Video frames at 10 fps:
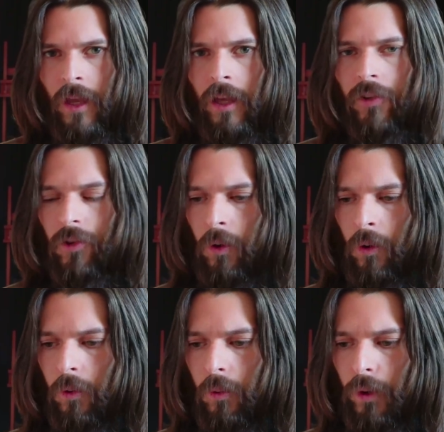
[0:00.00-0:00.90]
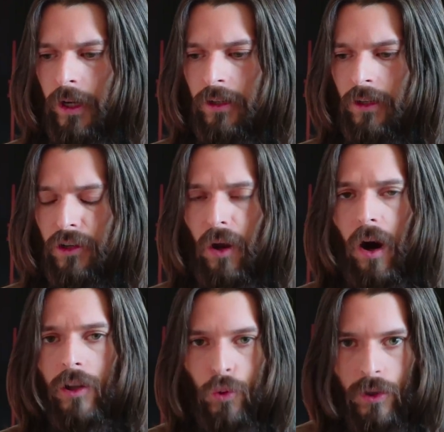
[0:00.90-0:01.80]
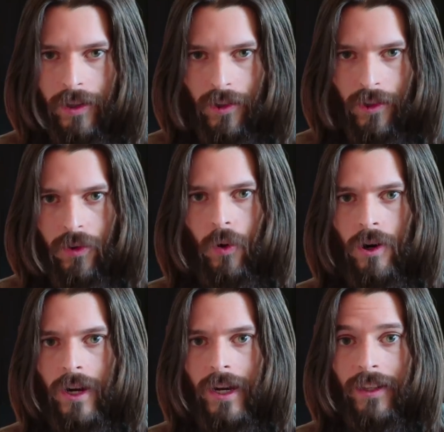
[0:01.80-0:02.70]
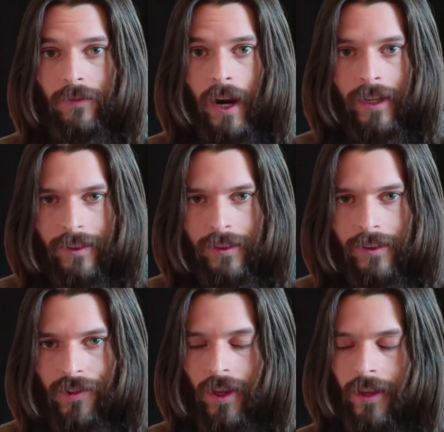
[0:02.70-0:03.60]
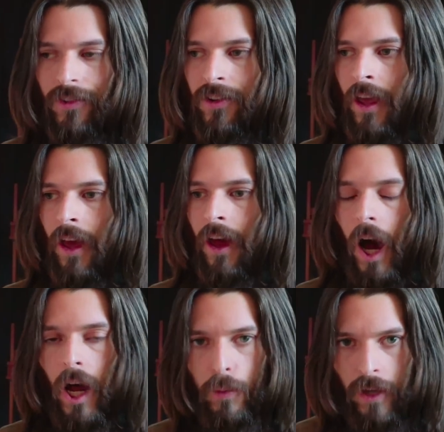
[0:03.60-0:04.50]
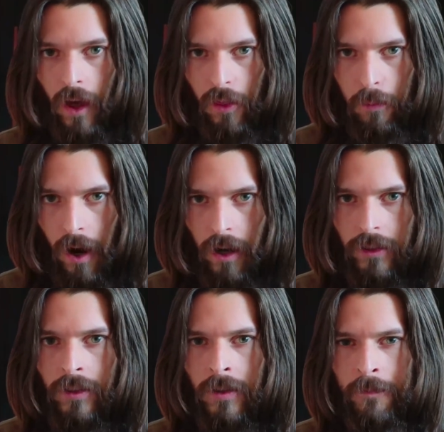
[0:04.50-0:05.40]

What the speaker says: So when a non-dualist or an Advaitin says, I am not the body,